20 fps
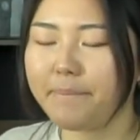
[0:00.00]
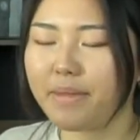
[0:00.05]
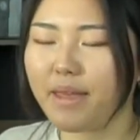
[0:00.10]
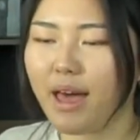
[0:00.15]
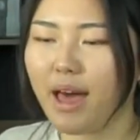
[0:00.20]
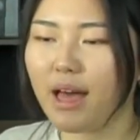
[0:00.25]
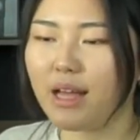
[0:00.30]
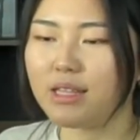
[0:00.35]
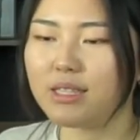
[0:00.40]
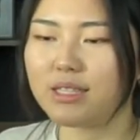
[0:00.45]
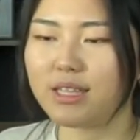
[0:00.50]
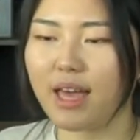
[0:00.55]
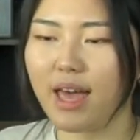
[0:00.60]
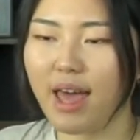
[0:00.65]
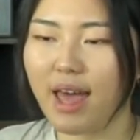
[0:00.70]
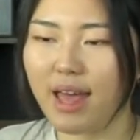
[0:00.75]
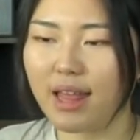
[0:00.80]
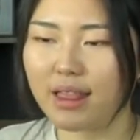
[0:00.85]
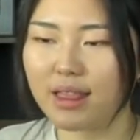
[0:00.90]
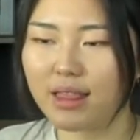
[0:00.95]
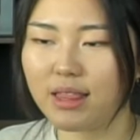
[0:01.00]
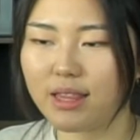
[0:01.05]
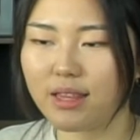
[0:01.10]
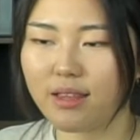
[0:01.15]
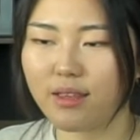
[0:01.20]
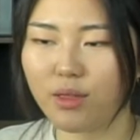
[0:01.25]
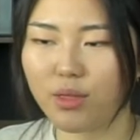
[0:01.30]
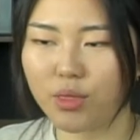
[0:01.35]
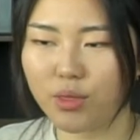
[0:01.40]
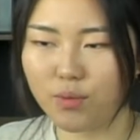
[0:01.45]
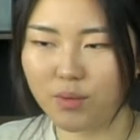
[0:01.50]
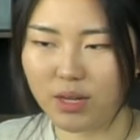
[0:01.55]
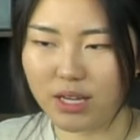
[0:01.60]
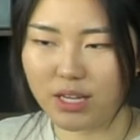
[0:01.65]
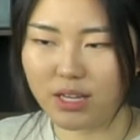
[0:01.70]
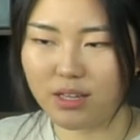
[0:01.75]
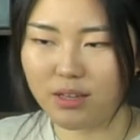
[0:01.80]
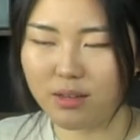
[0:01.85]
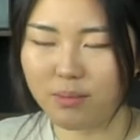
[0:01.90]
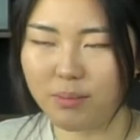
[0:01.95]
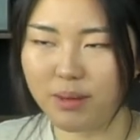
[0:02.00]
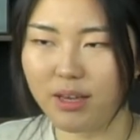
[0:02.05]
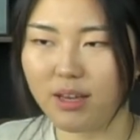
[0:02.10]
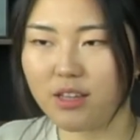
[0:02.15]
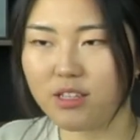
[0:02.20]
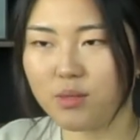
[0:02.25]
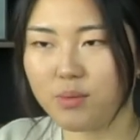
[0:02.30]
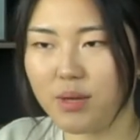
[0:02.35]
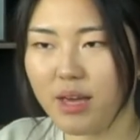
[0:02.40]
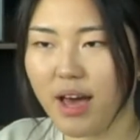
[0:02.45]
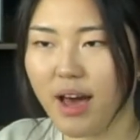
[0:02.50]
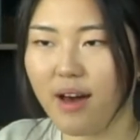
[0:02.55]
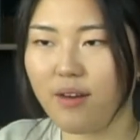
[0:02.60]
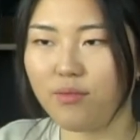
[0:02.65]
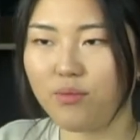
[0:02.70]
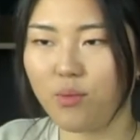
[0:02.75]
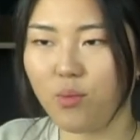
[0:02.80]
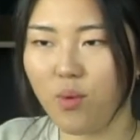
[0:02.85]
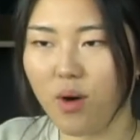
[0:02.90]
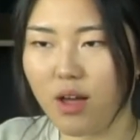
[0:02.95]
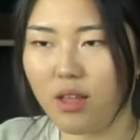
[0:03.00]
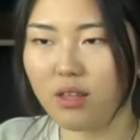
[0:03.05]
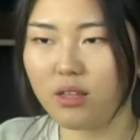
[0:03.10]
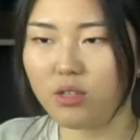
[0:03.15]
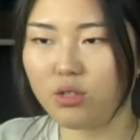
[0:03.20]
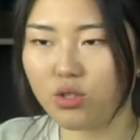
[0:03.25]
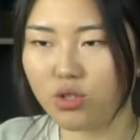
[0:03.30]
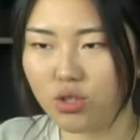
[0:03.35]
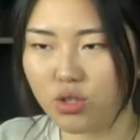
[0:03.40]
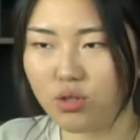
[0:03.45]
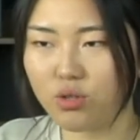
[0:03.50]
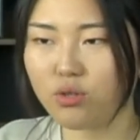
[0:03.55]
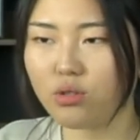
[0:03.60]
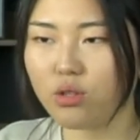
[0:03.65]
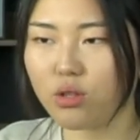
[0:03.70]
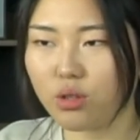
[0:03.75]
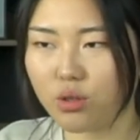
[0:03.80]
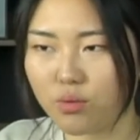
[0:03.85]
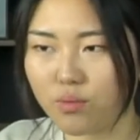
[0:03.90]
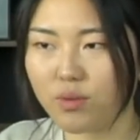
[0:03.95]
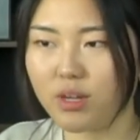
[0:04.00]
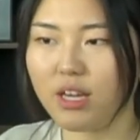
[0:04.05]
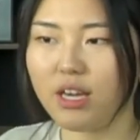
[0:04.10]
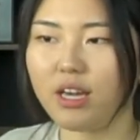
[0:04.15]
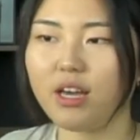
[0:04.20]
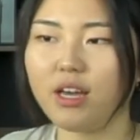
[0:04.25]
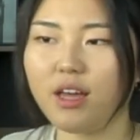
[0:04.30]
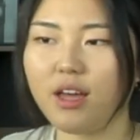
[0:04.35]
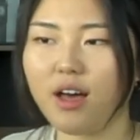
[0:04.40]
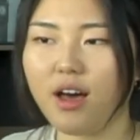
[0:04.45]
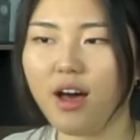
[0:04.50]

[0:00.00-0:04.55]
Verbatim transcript: and N3 because we have 1, 2, 3